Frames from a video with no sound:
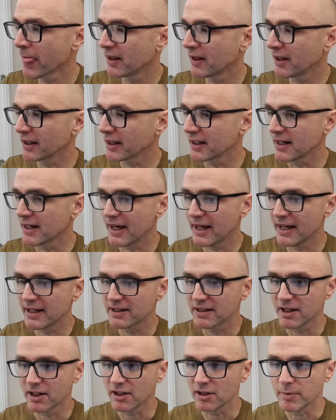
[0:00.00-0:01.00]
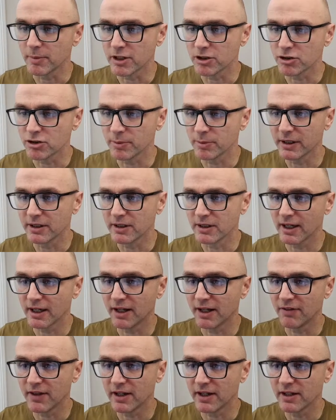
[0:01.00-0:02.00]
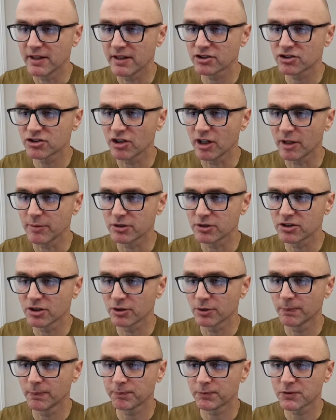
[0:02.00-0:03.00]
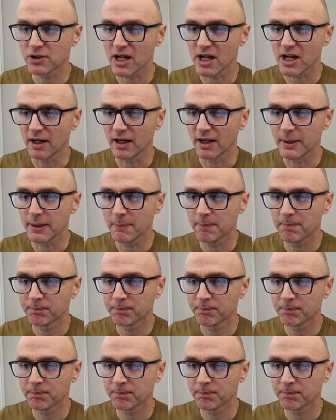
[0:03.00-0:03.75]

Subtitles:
I can add another measurement, and then this time still channel A.